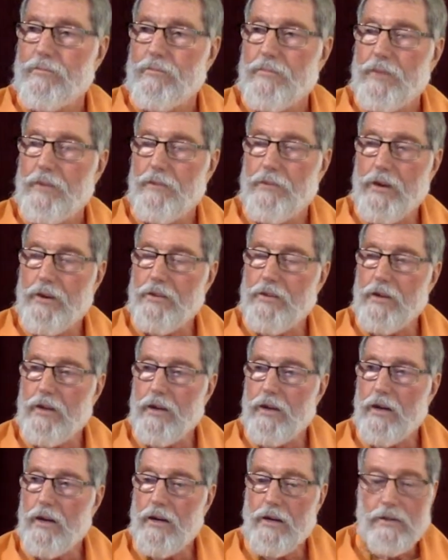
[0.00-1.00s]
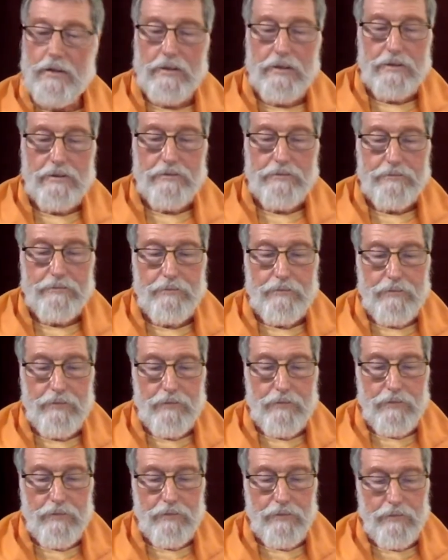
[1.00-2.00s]
Faith in God.
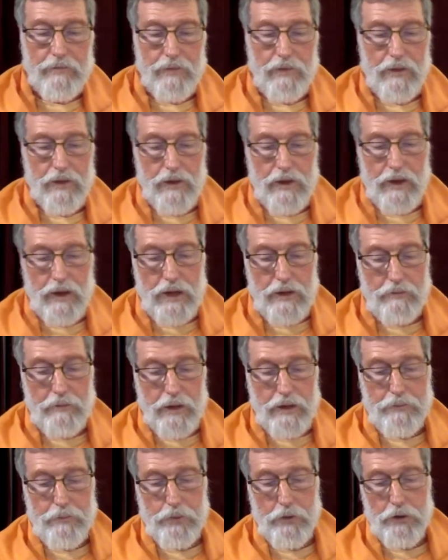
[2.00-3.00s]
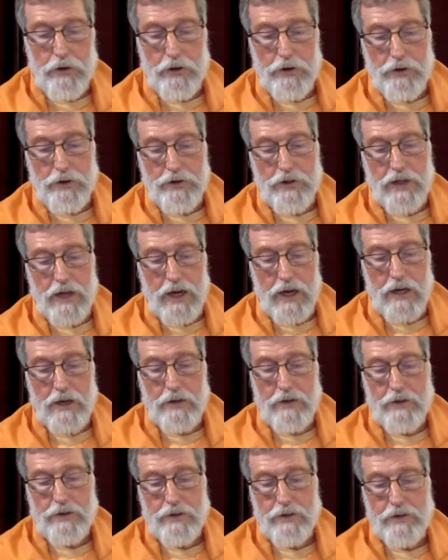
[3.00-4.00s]
In my boyhood, I
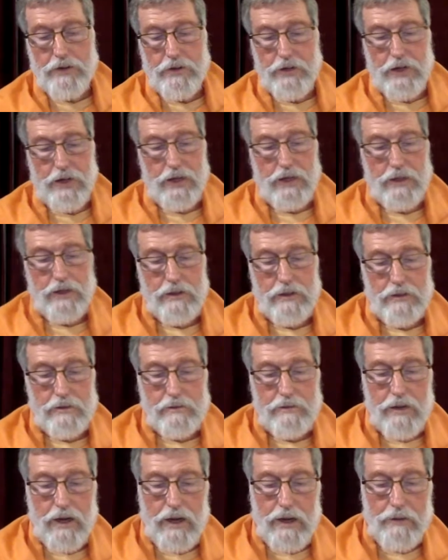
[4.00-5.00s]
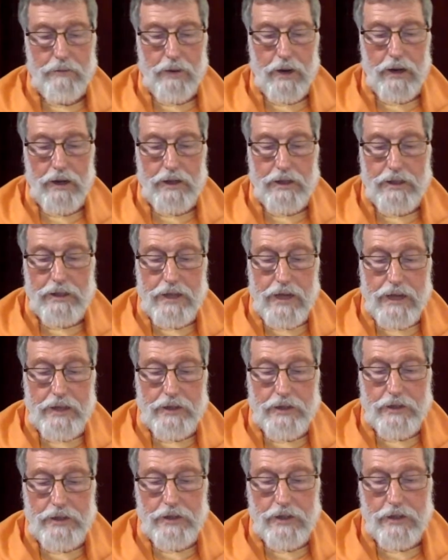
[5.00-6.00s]
learned the trade. I am
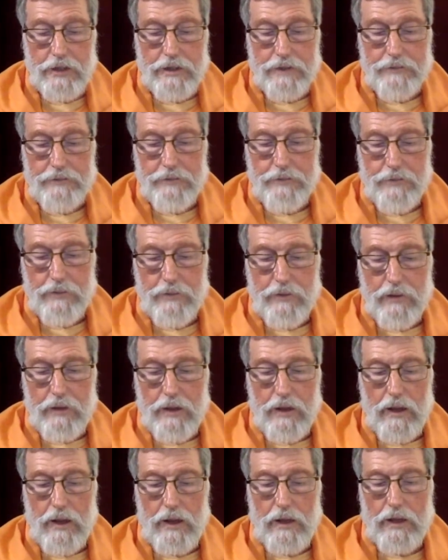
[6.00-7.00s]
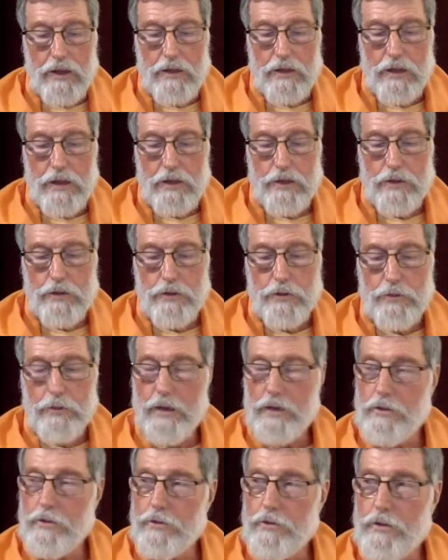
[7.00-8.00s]
unattached, and I try to do my
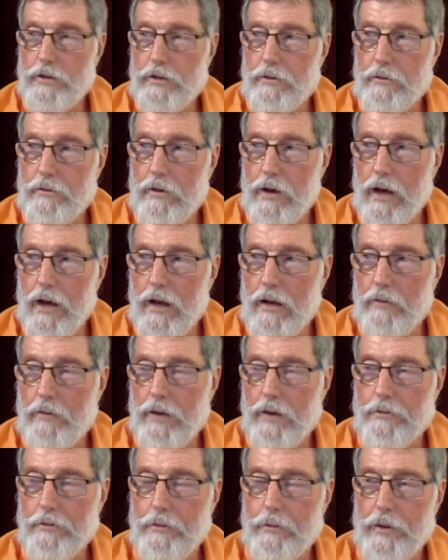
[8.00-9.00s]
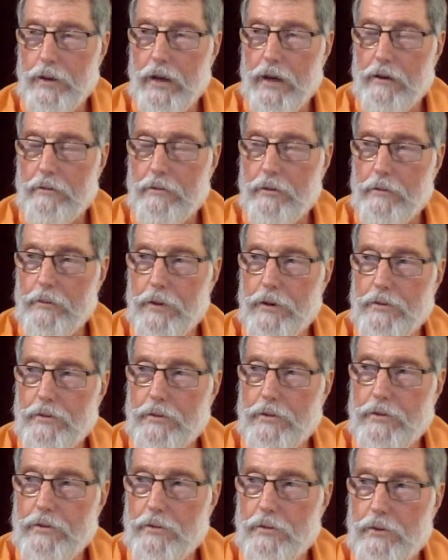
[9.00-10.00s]
duty well." We have to be careful about
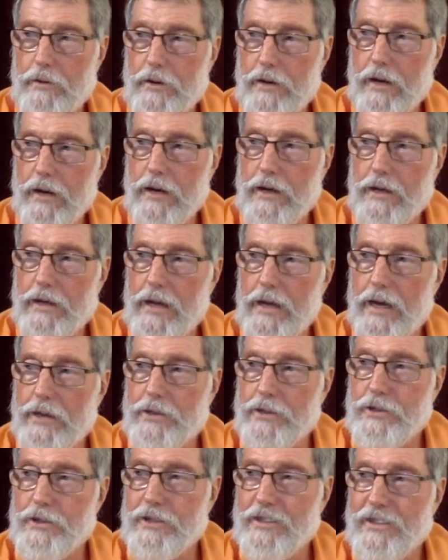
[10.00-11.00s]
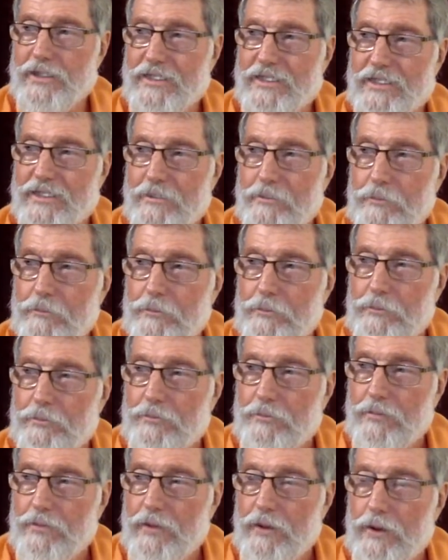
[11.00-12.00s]
this word, unattached.
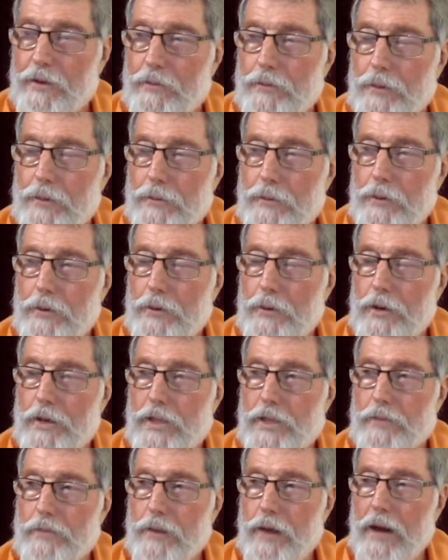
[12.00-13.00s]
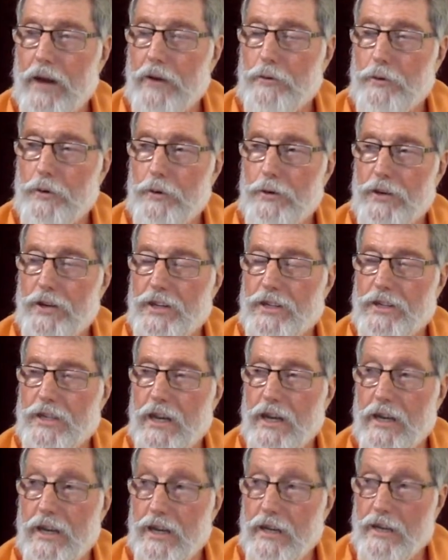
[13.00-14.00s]
There are people who aspire for this
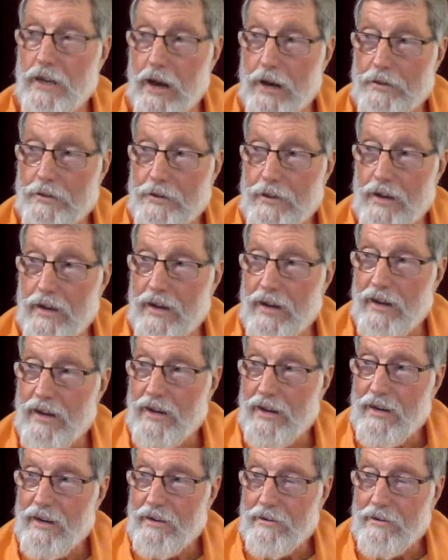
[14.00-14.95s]
and are not there.